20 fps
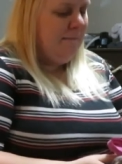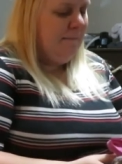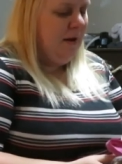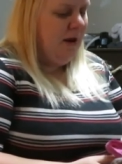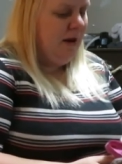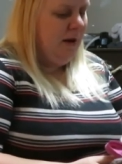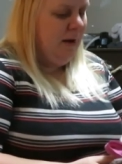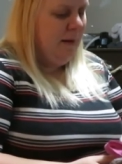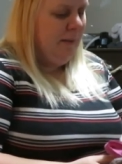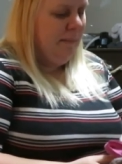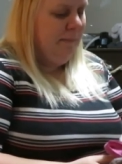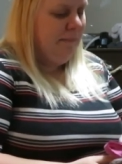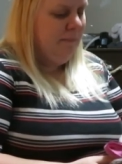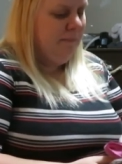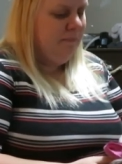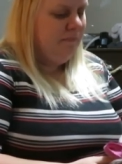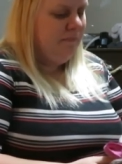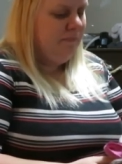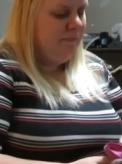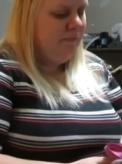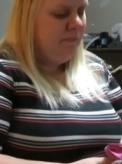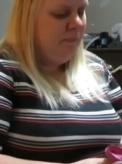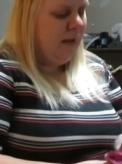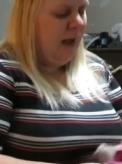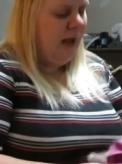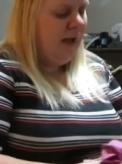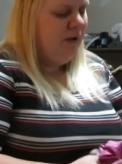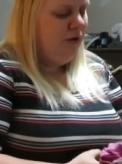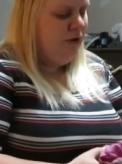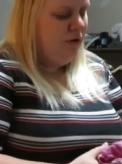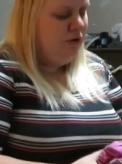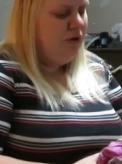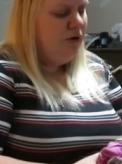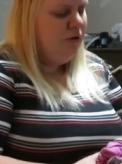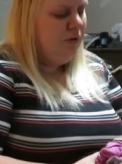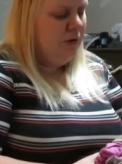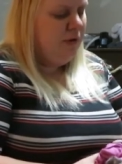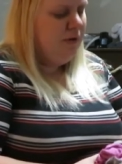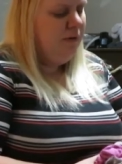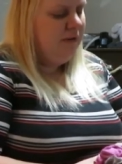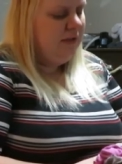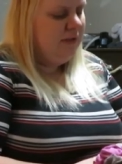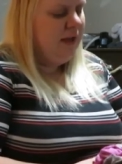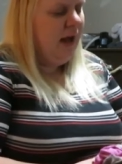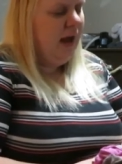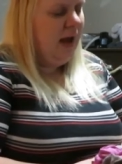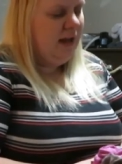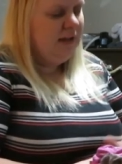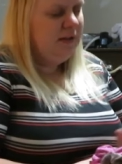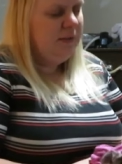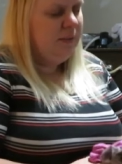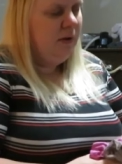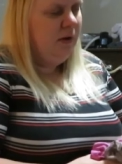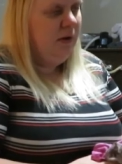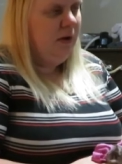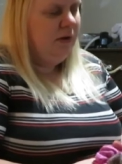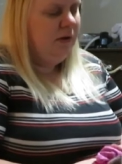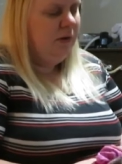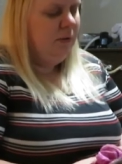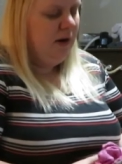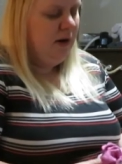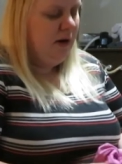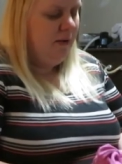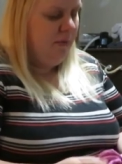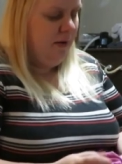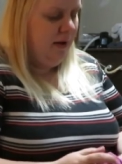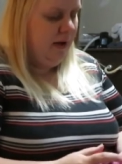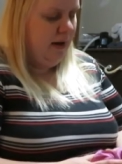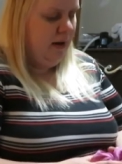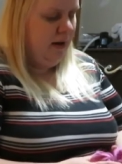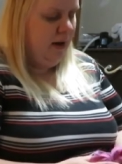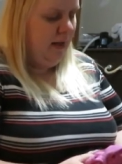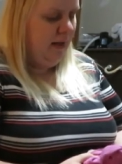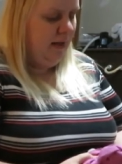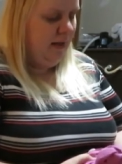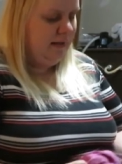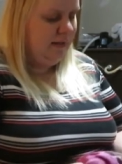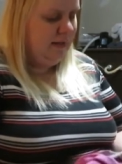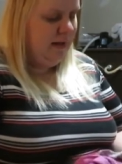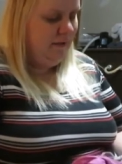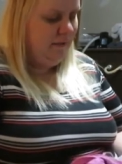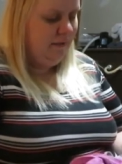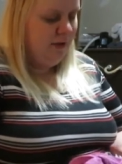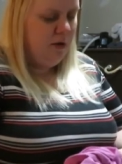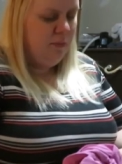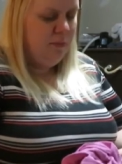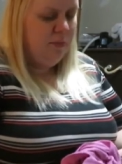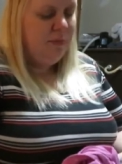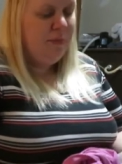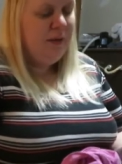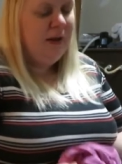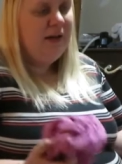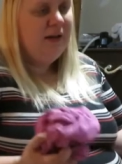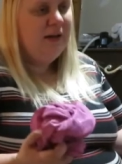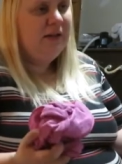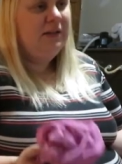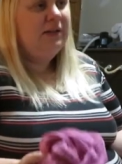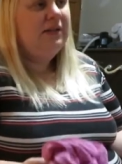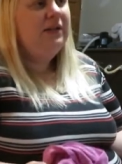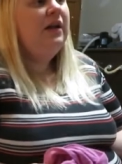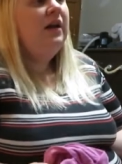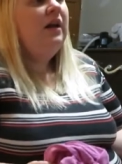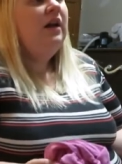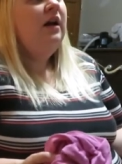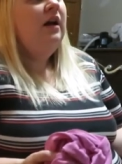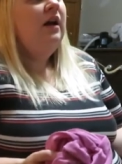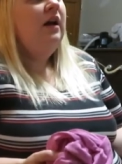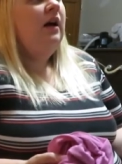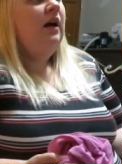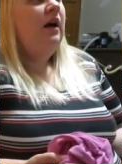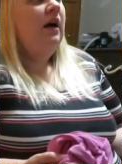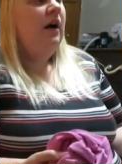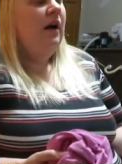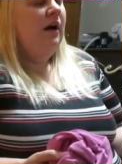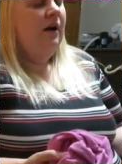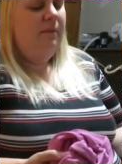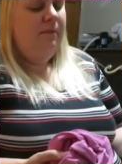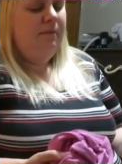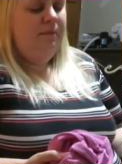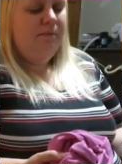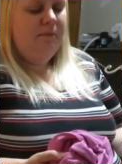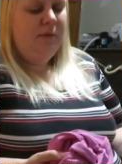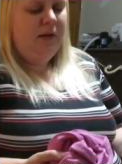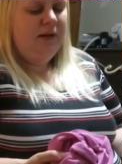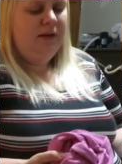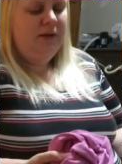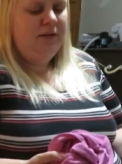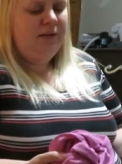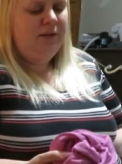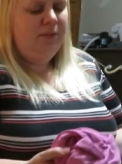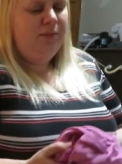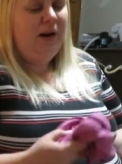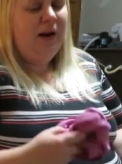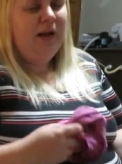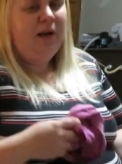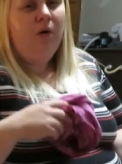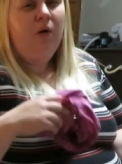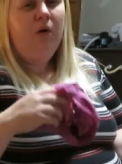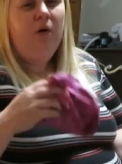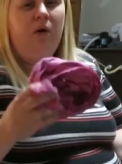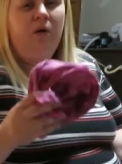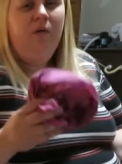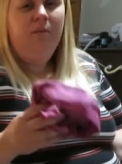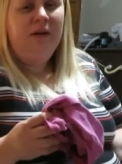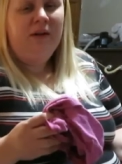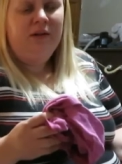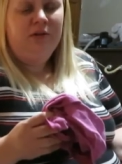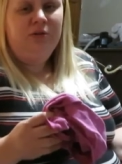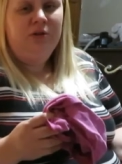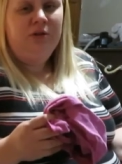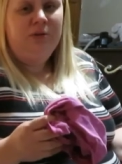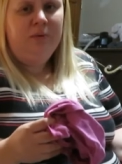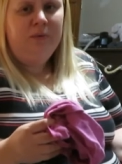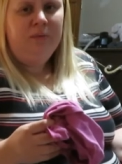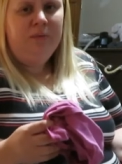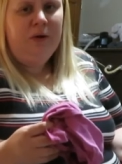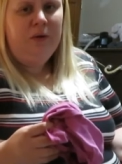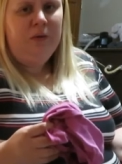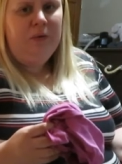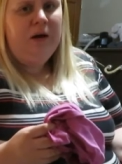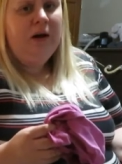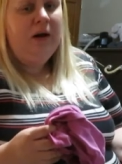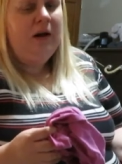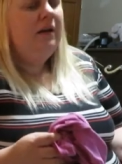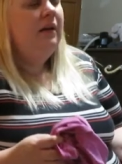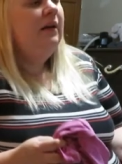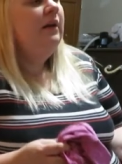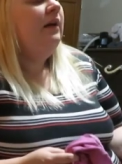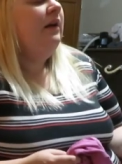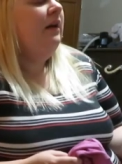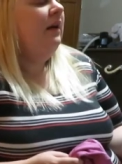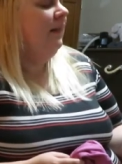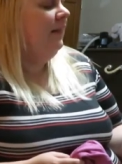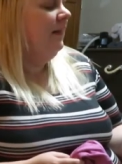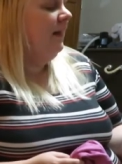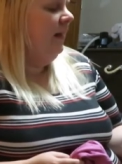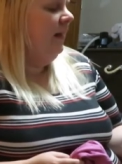But um, I do use the hospital underwear, but I like to have a couple pairs because um, when I go home, I usually put my own on, and